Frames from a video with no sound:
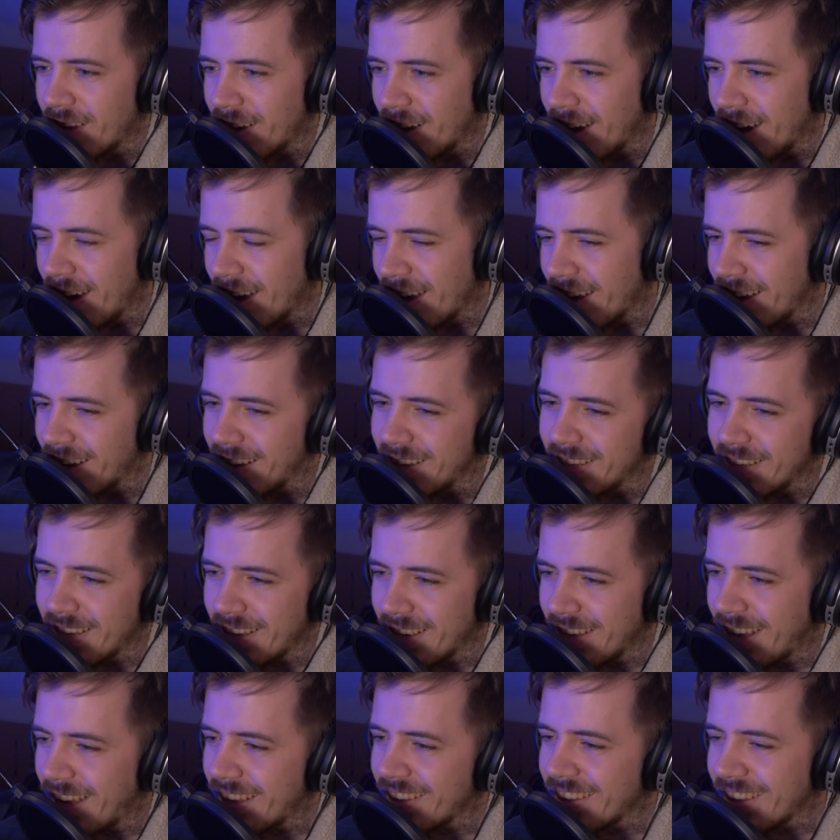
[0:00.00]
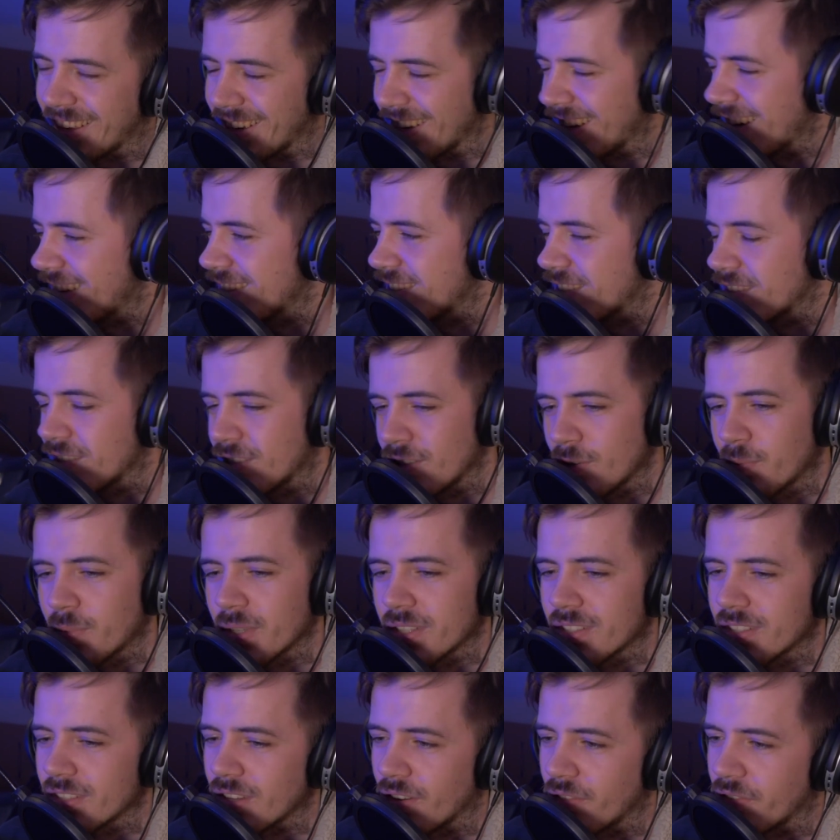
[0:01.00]
And it's
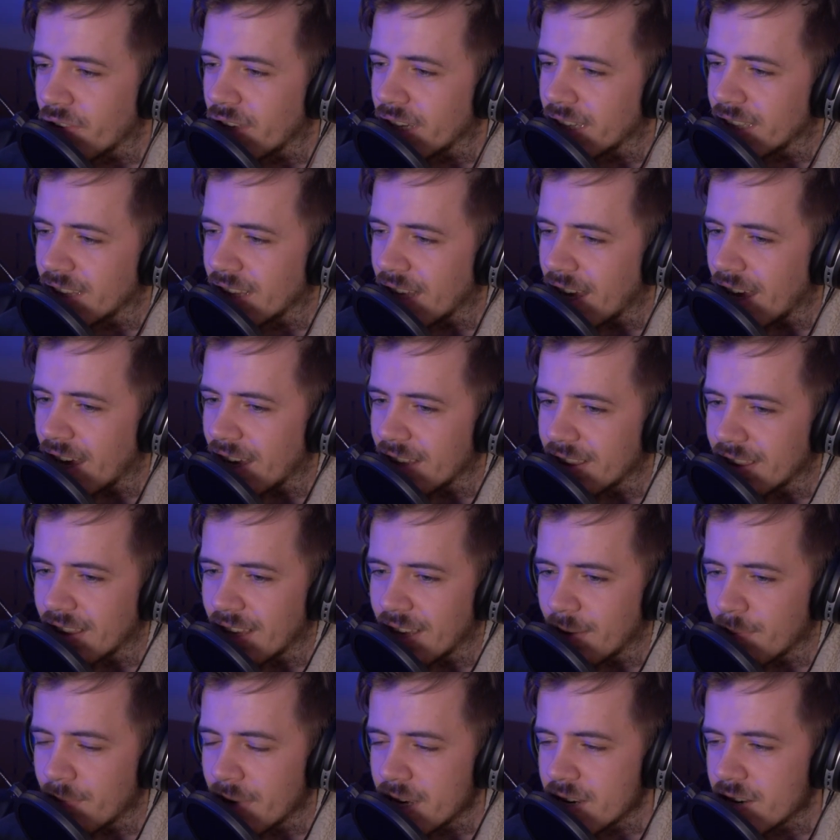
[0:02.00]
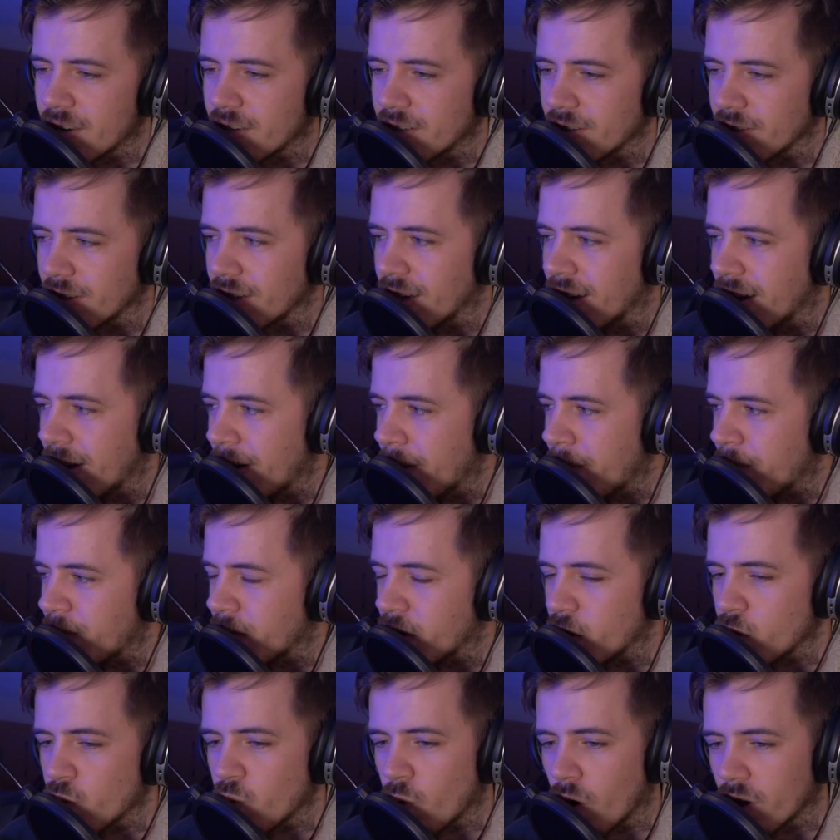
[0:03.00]
stupid stuff like that makes you
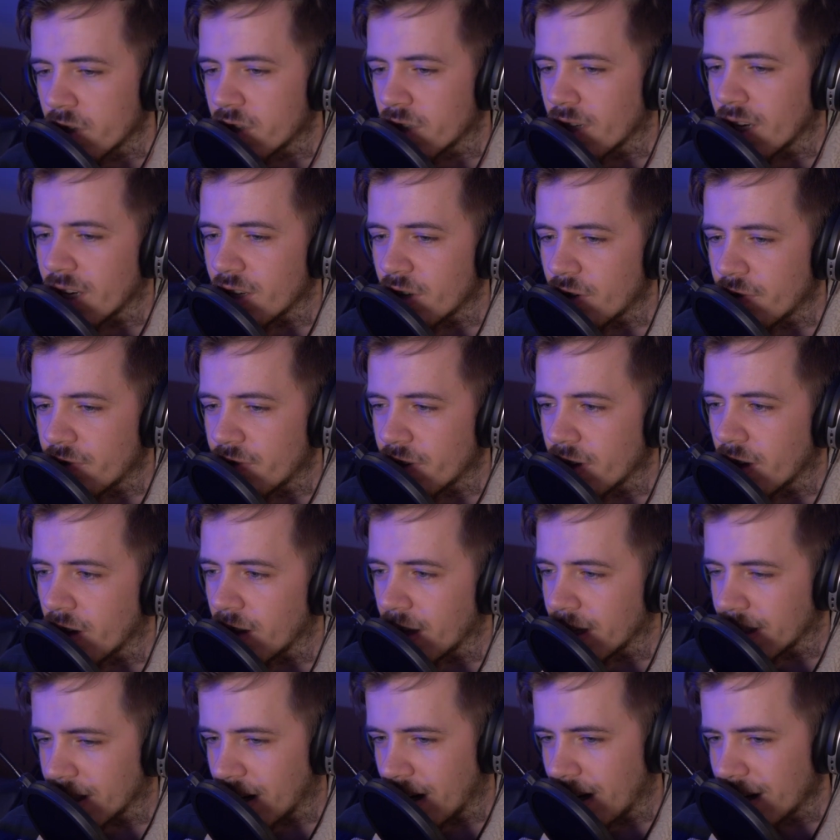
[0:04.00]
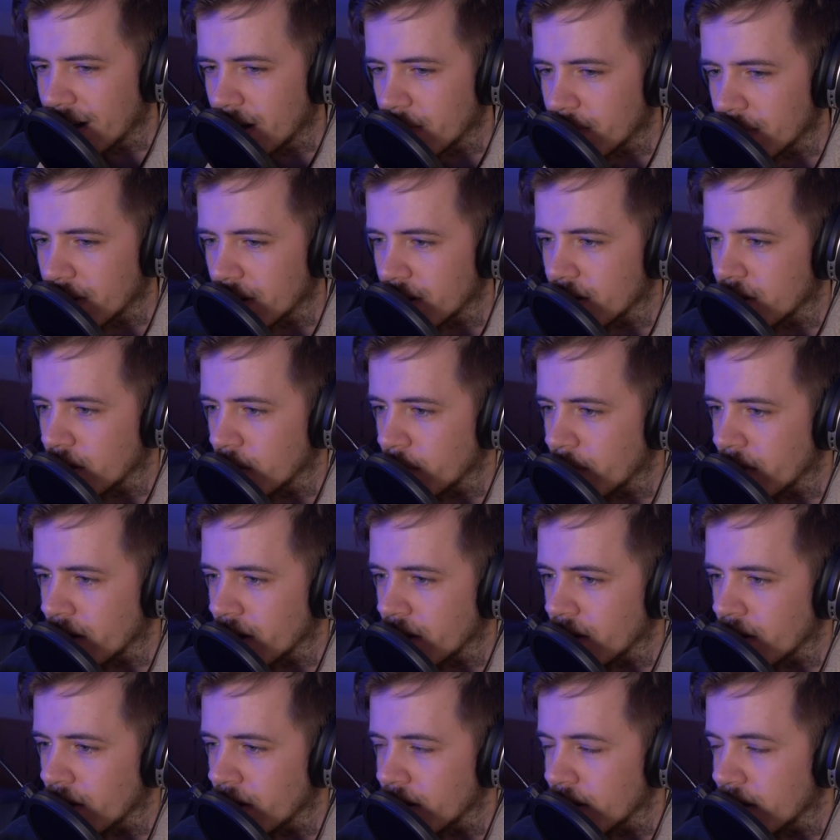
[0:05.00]
watch it and you feel like, I could be a
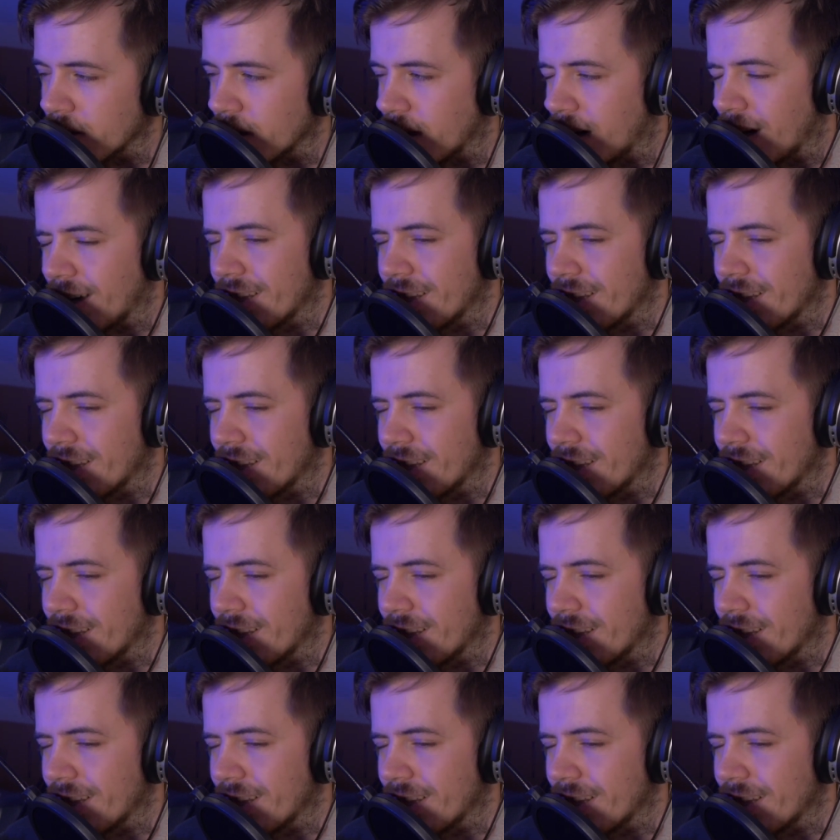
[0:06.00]
superhero.